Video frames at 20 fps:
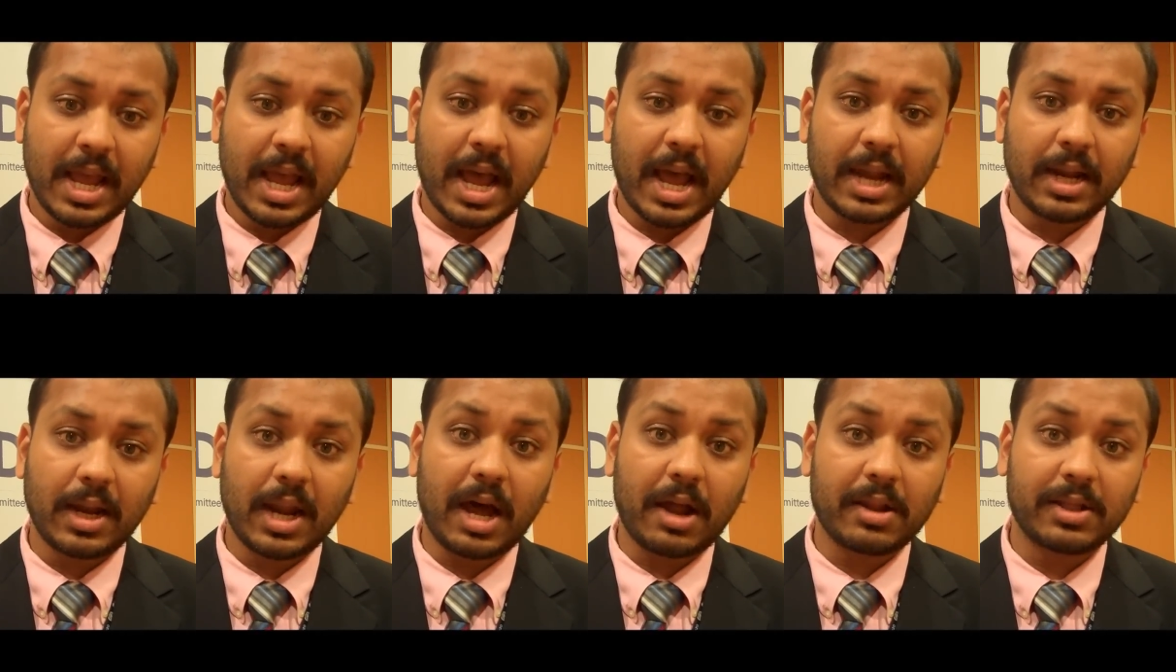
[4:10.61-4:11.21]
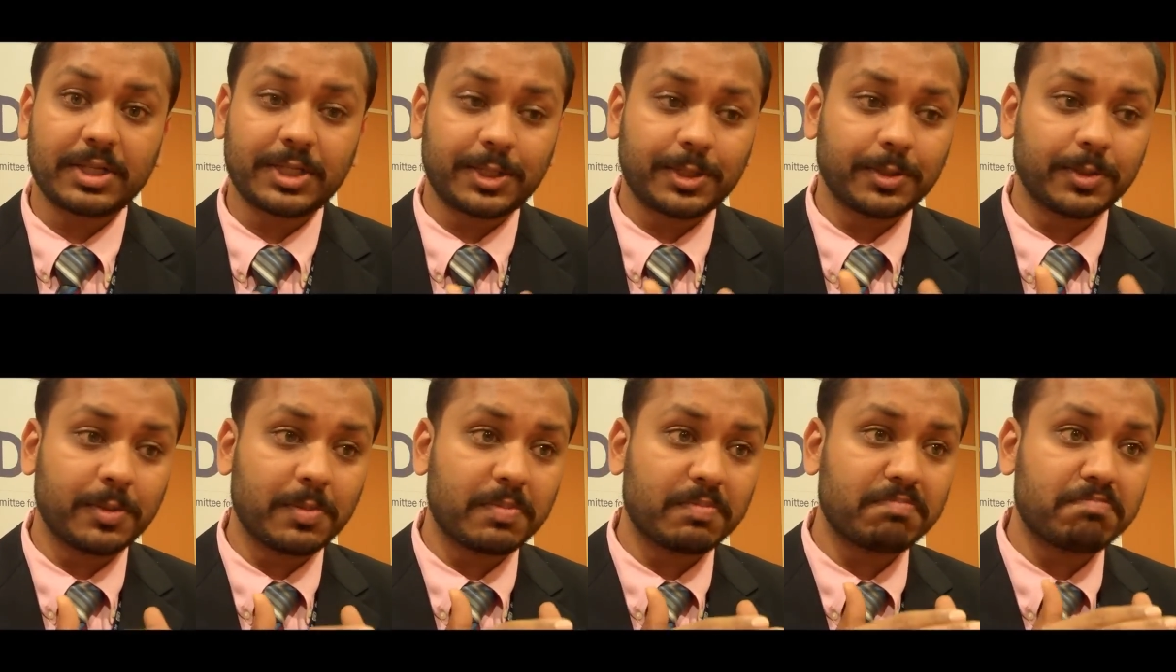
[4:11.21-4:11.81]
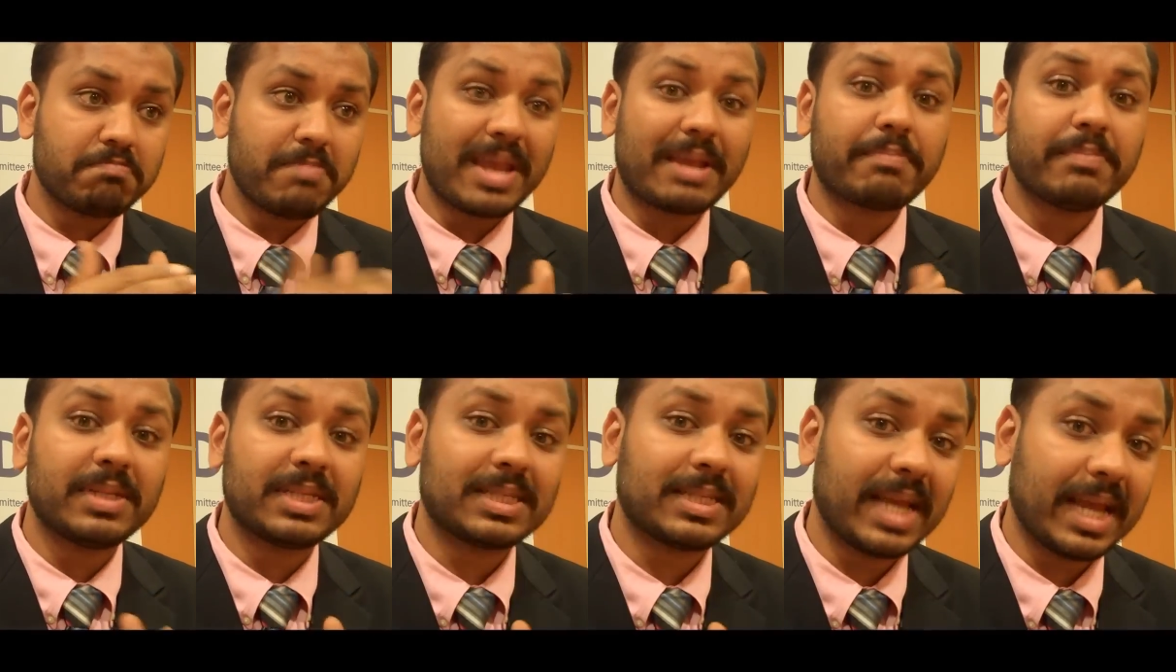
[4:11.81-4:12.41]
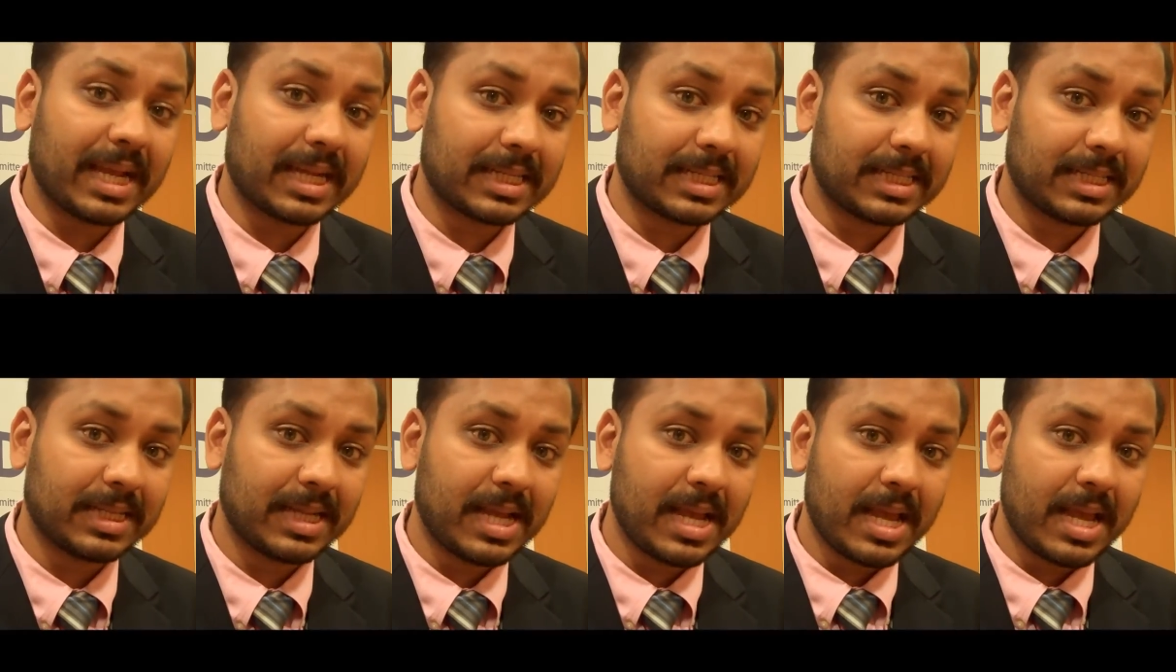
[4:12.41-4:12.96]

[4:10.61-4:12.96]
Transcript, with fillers: and allowed us to make mistakes.